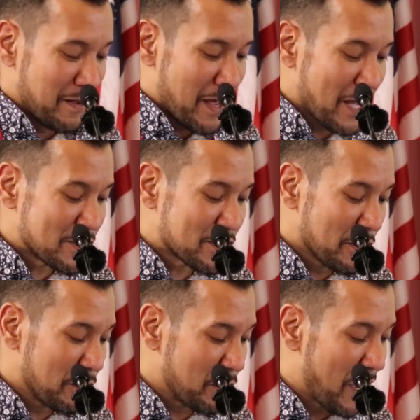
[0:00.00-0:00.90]
And
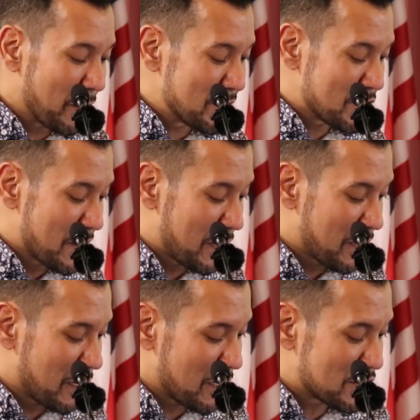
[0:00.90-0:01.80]
so how we do that
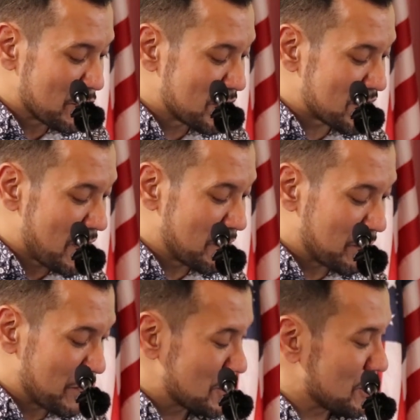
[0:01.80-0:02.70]
again is through a statement
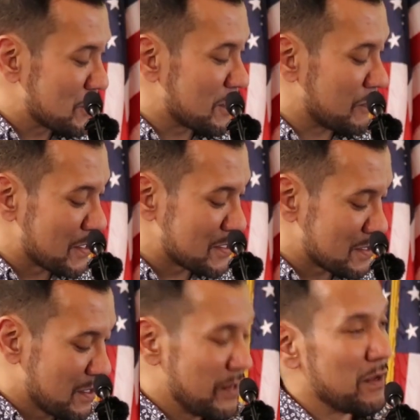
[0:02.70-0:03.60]
of personal
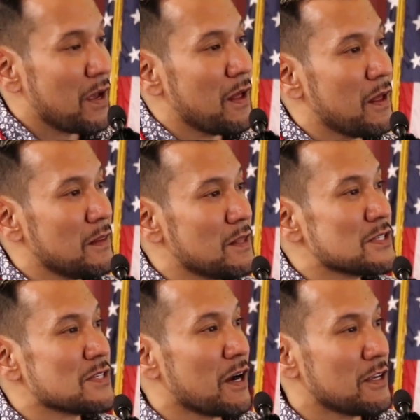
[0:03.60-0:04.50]
service. And
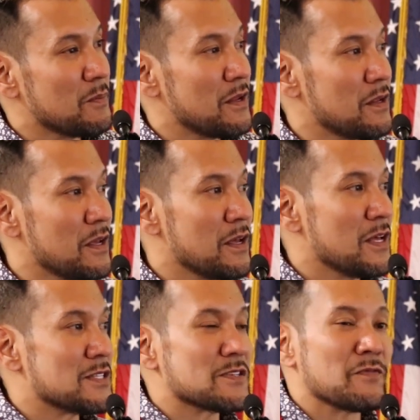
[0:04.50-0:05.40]
this document,
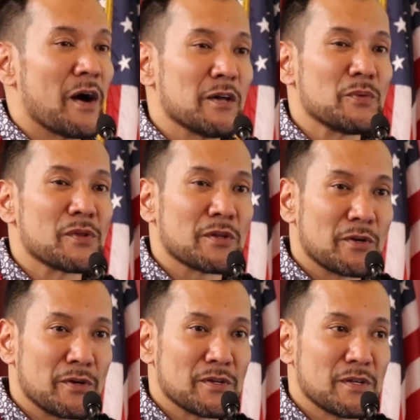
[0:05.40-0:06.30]
it's filed with the
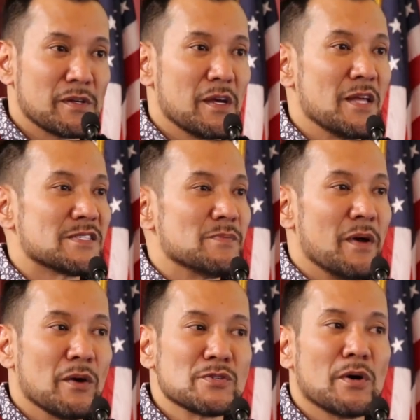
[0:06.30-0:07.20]
clerk, it's
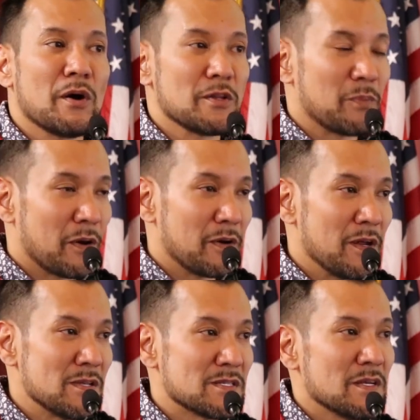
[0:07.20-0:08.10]
mailed to all the
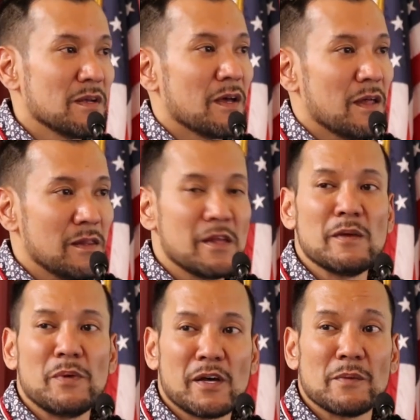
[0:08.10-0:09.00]
parties, and then
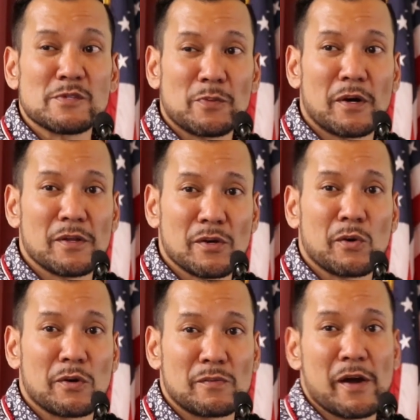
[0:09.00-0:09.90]
it becomes part of
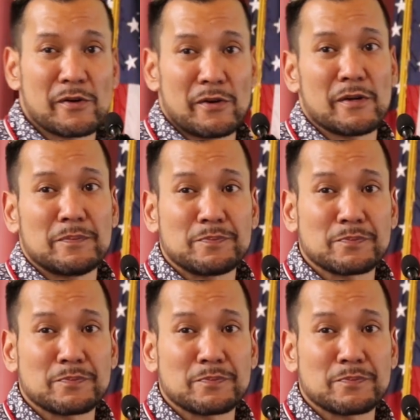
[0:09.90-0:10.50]
the court record.